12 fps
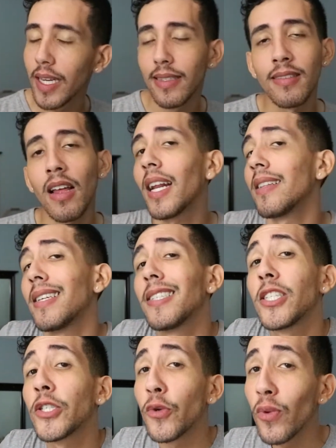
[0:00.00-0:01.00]
It's not as
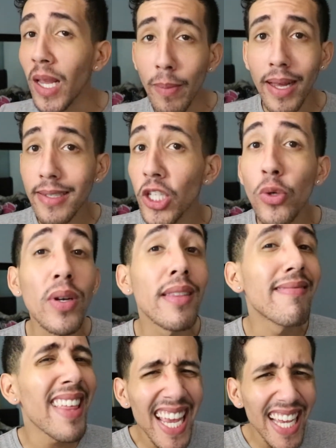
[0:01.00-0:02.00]
extreme as you
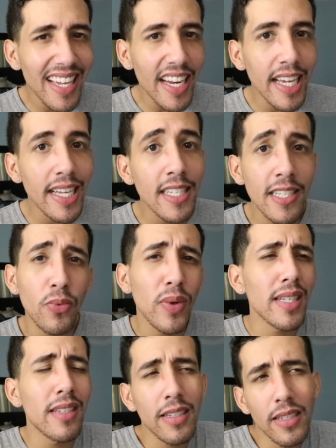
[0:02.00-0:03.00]
would think it is,
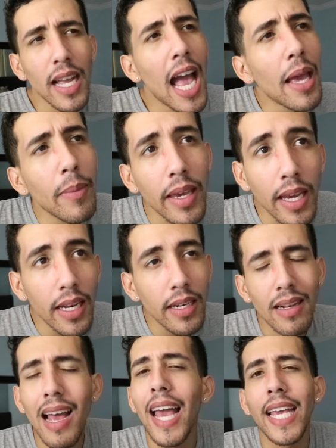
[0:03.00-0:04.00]
which, I
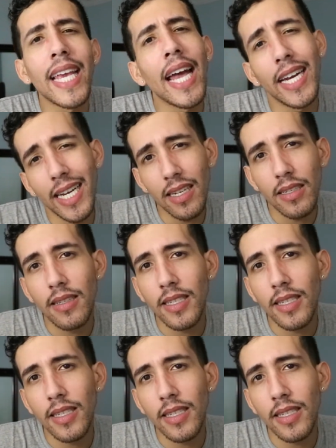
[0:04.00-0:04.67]
mean, I get it.